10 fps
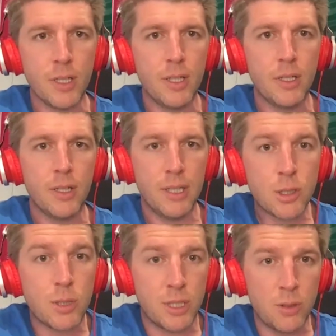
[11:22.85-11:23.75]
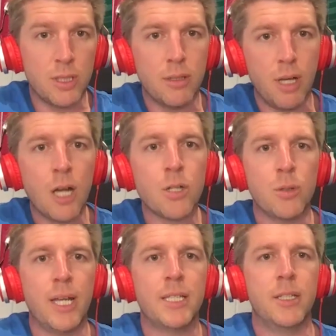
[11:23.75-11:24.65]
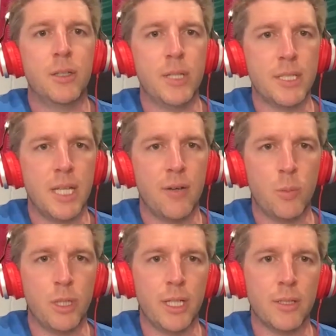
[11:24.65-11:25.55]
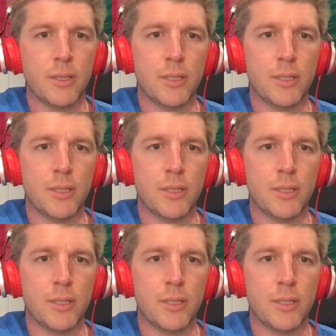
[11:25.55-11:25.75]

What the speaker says: literally do the 180 degrees to everybody else.